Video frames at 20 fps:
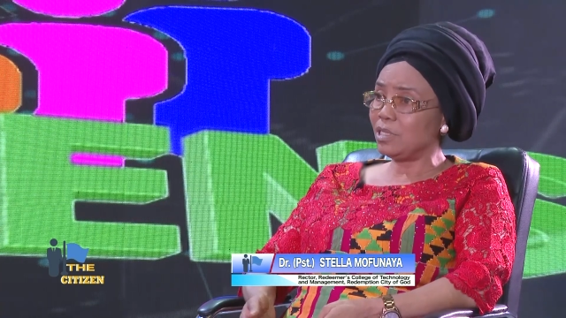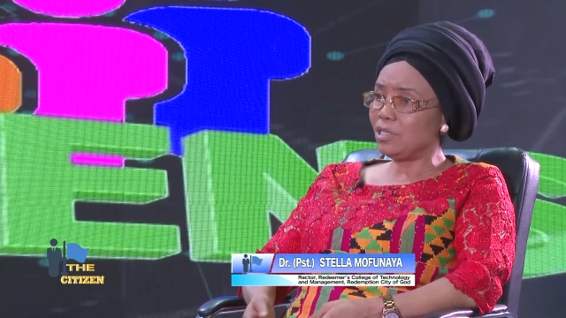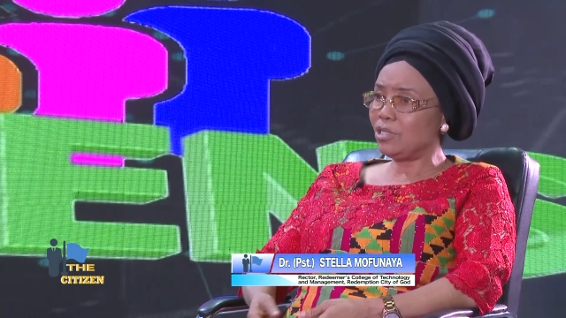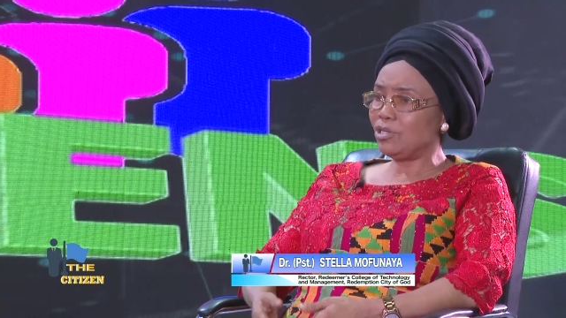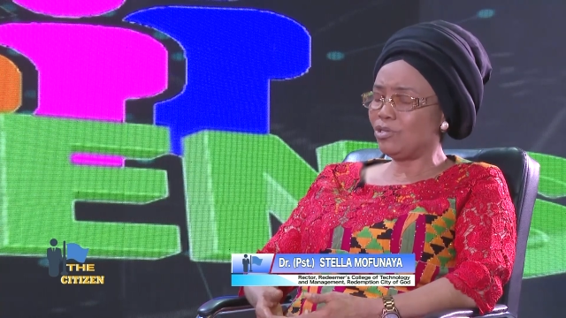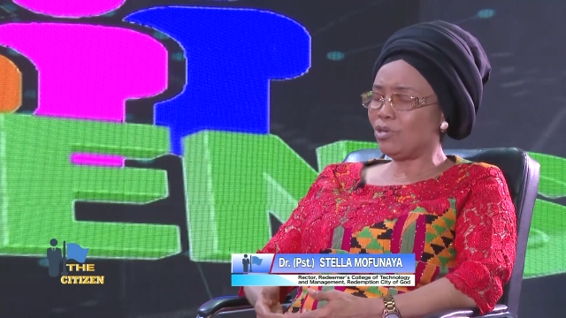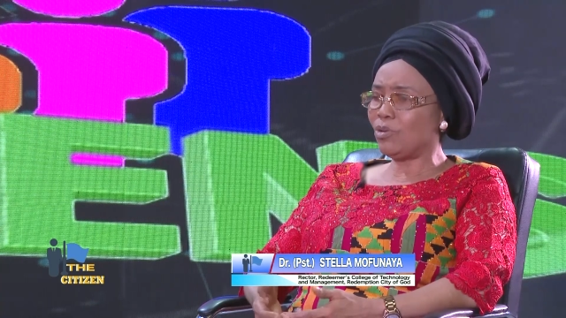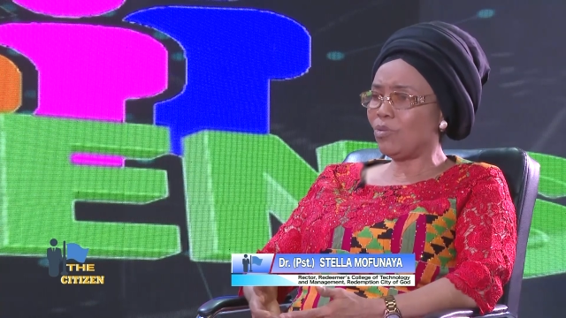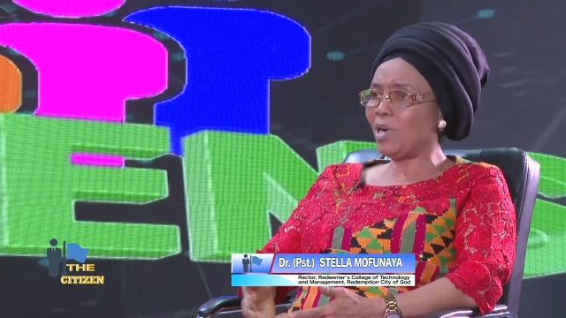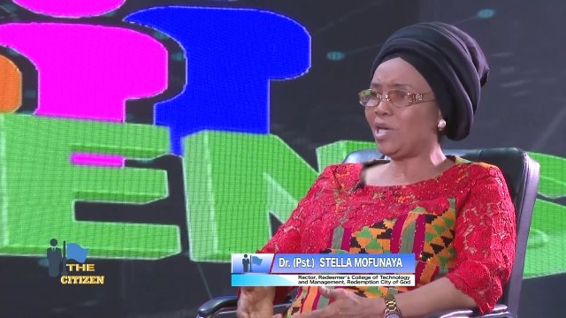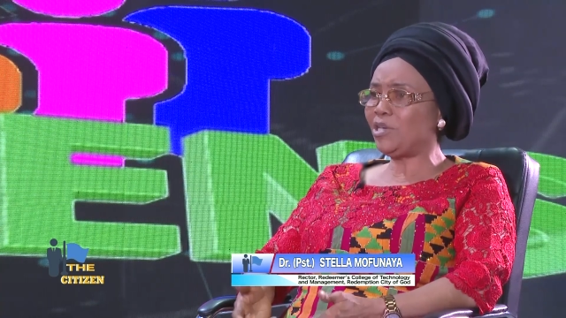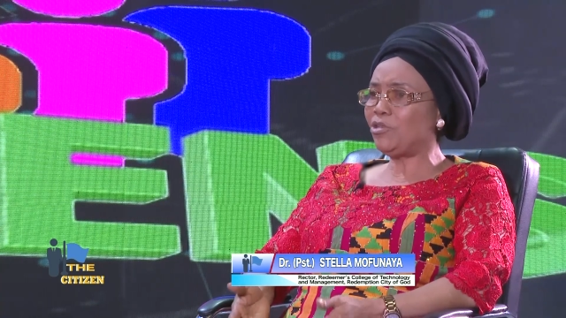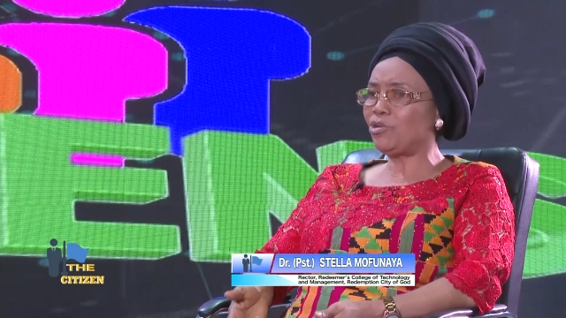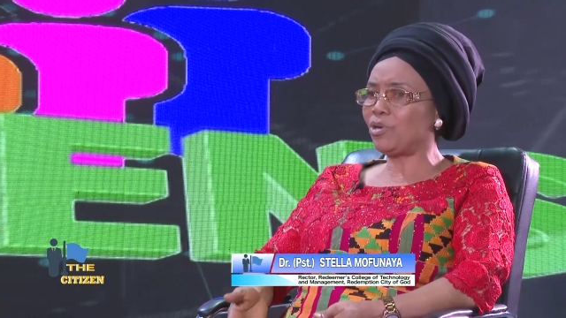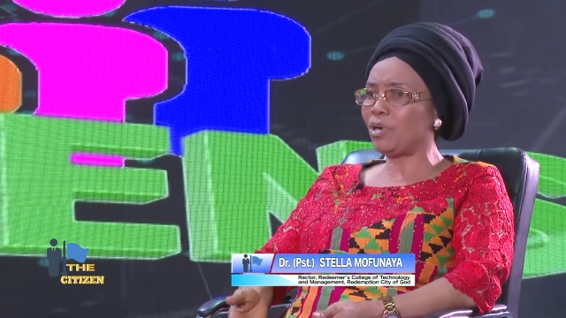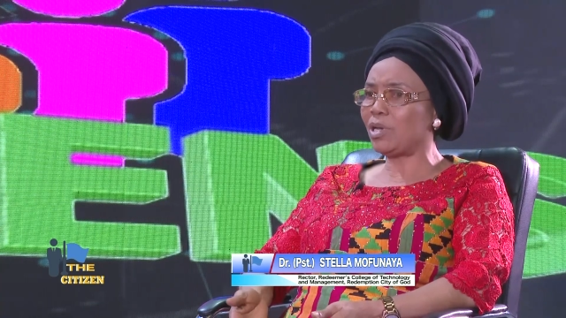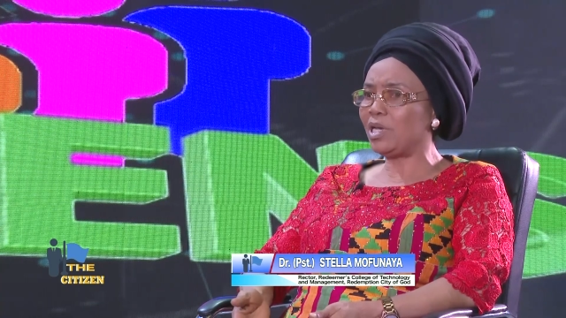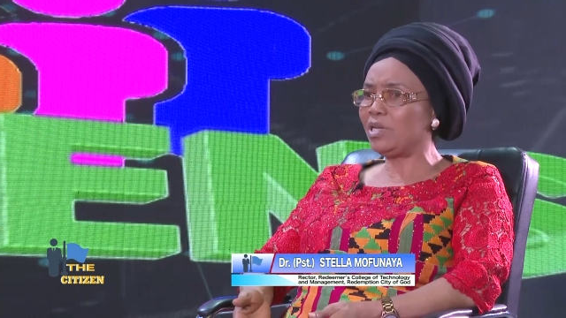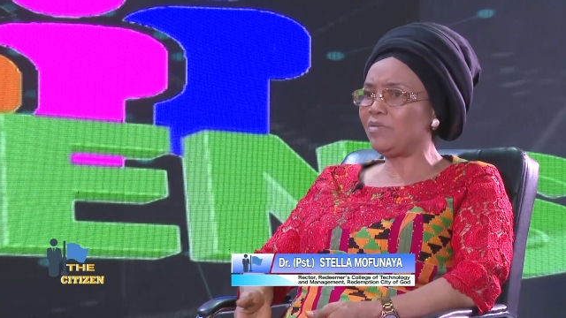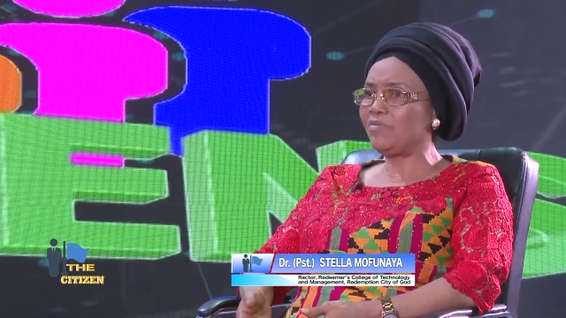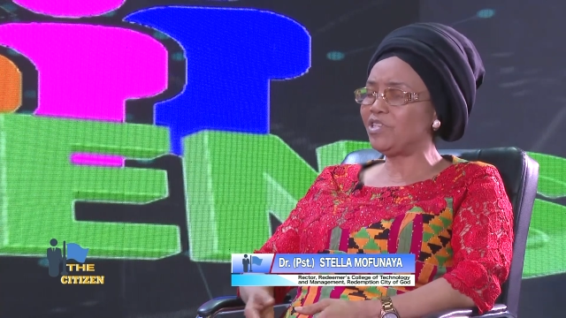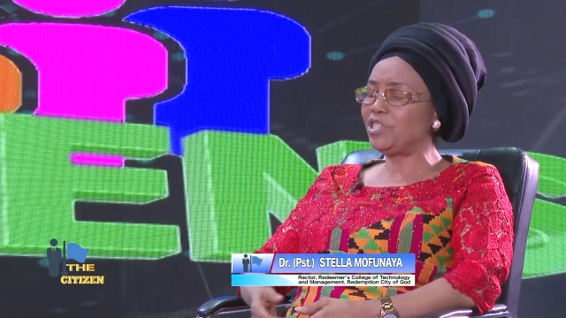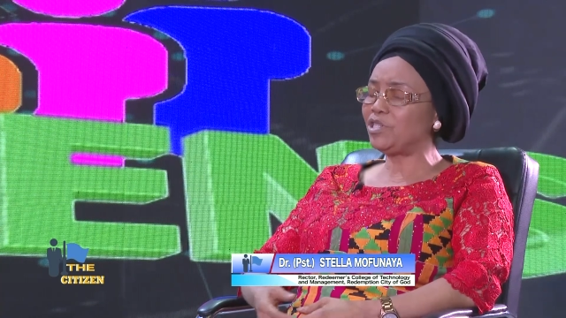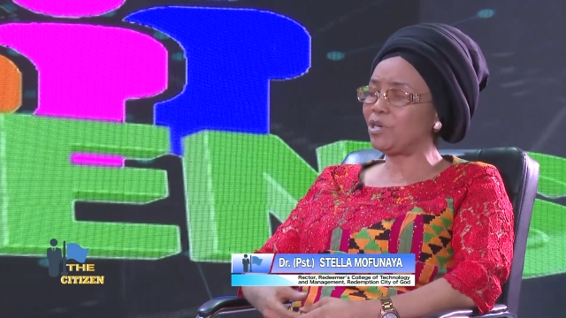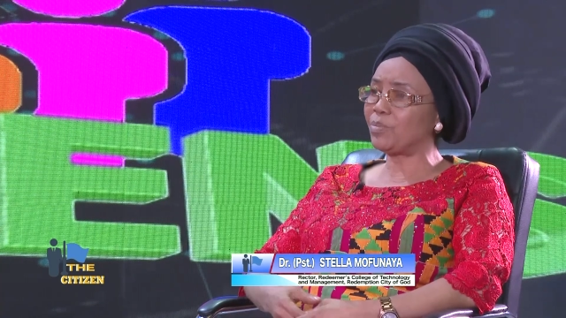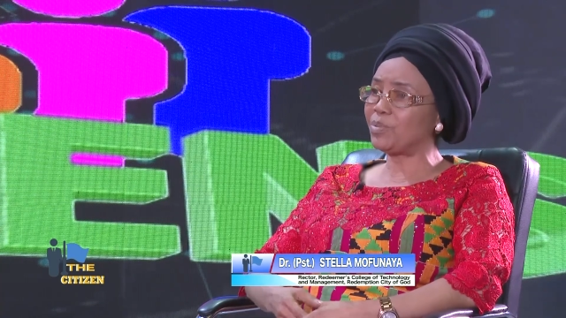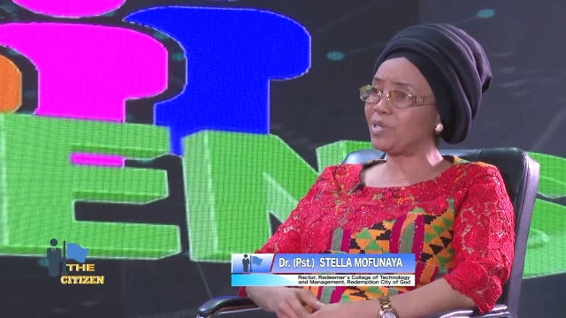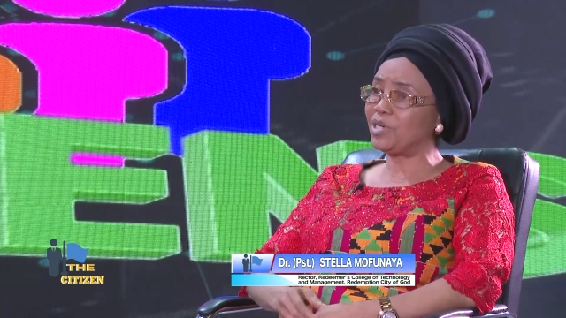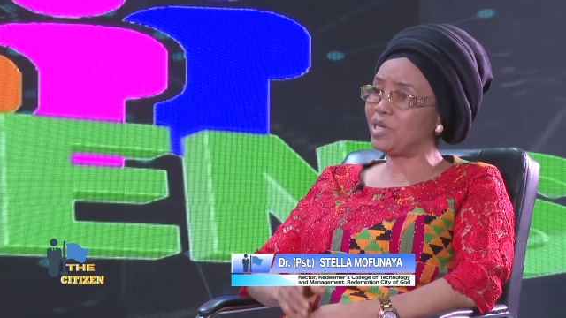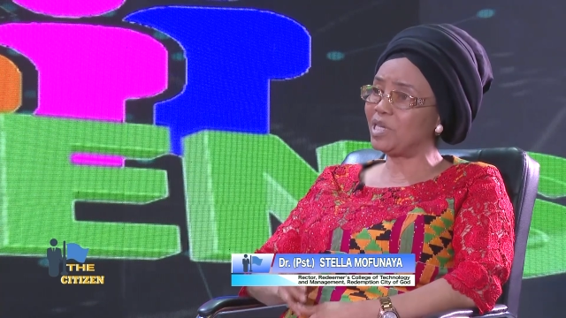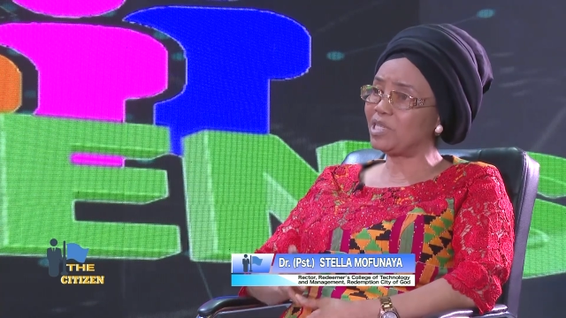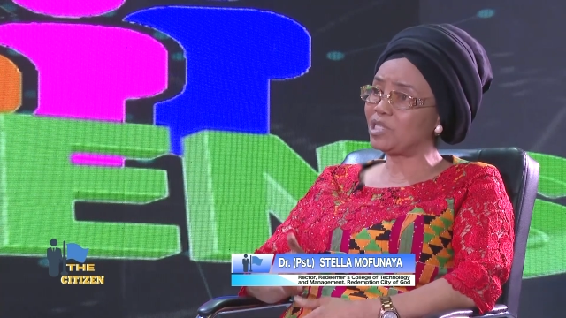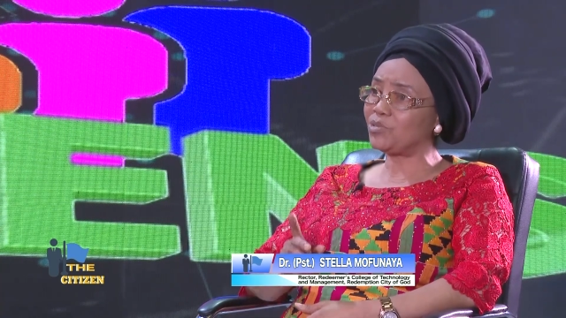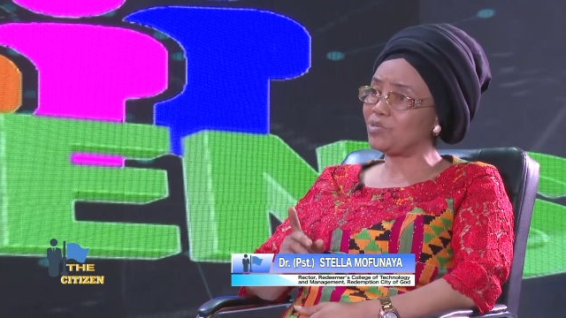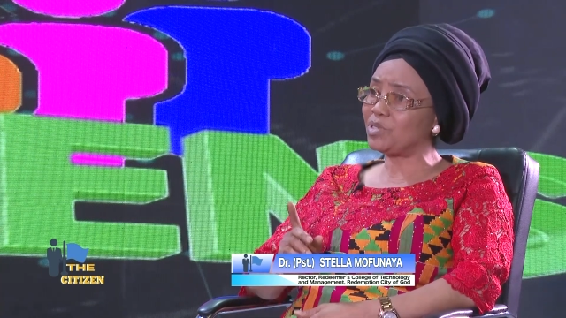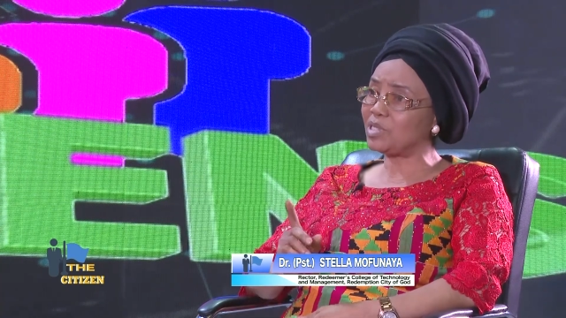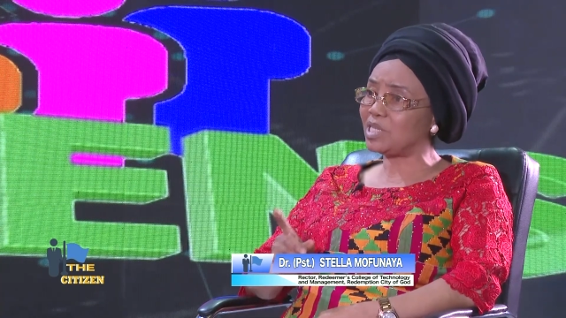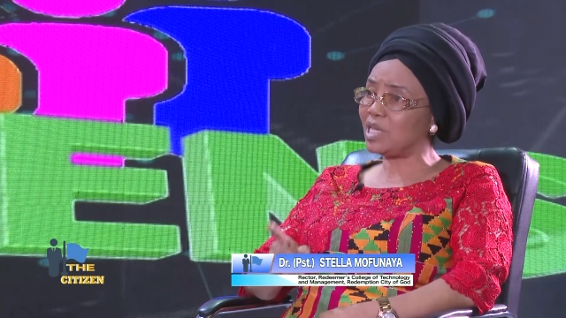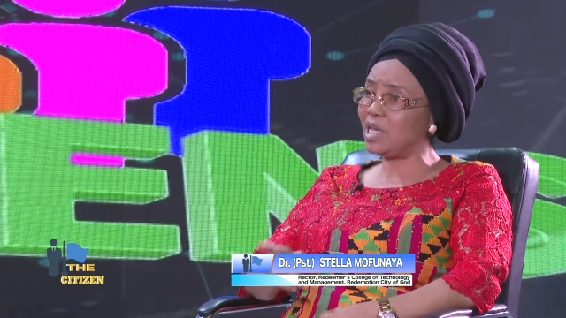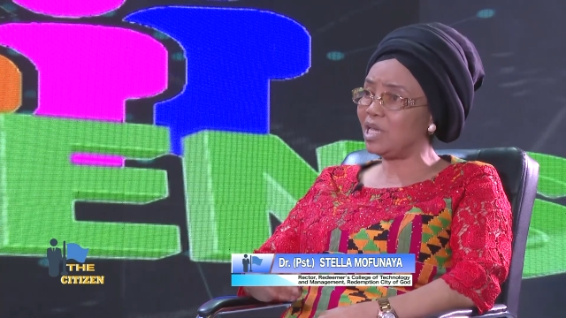You know, when you're leaving, your parents
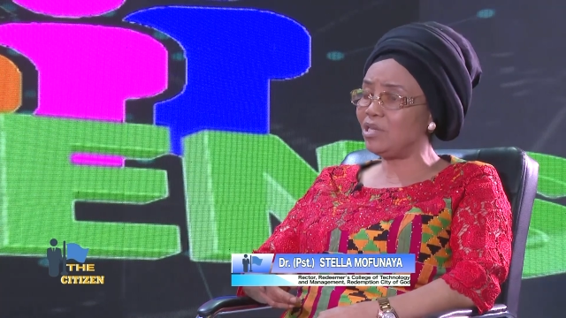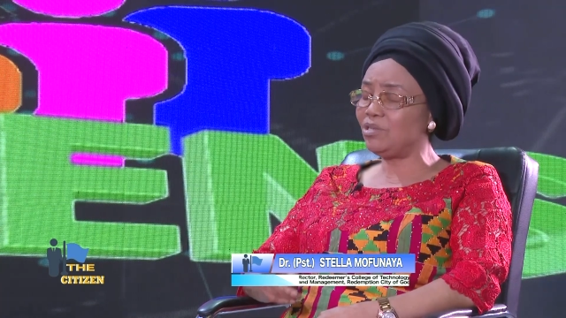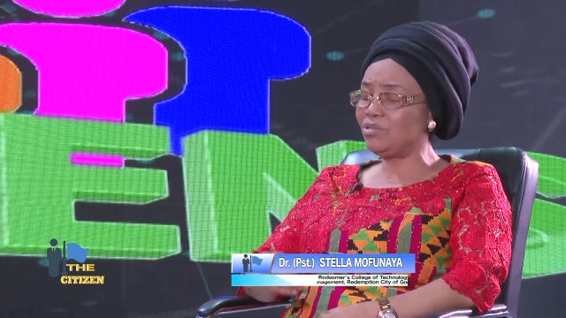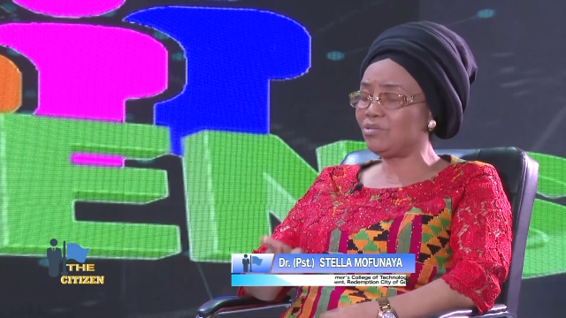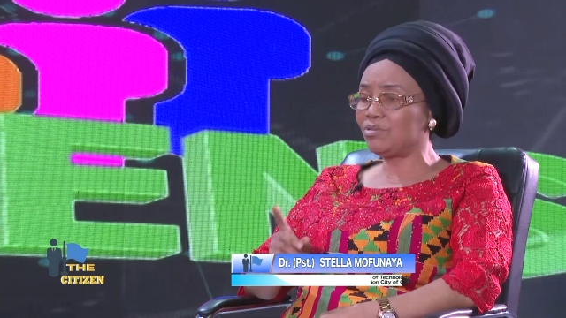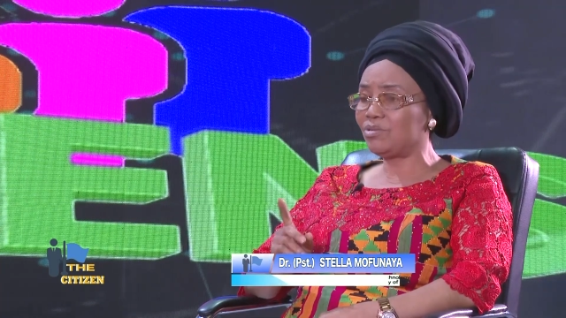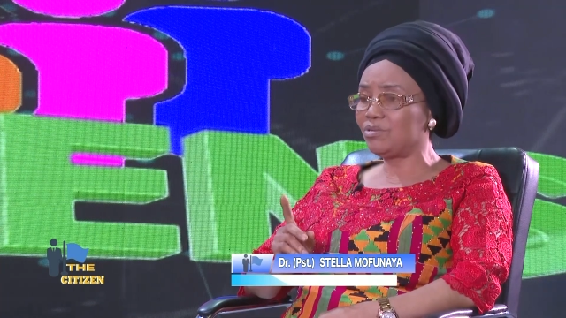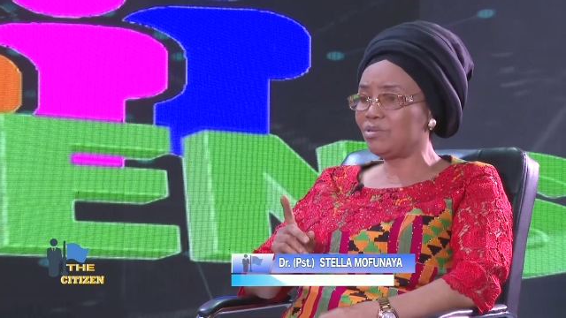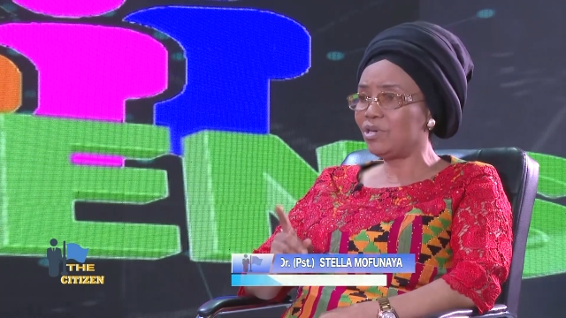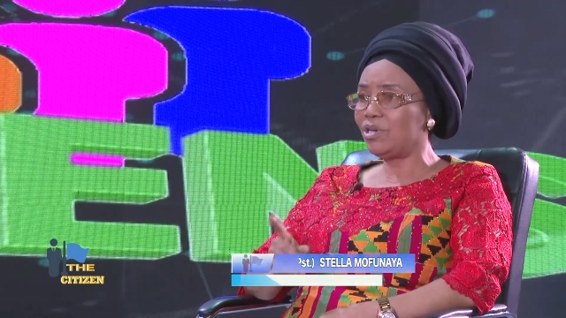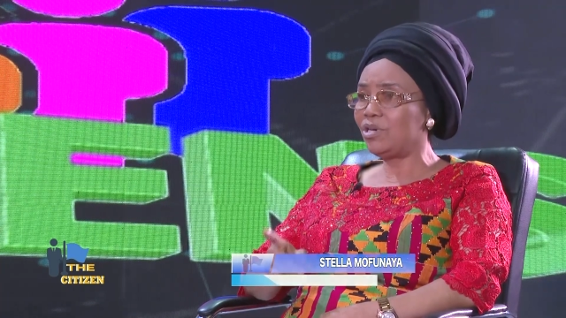will tell you,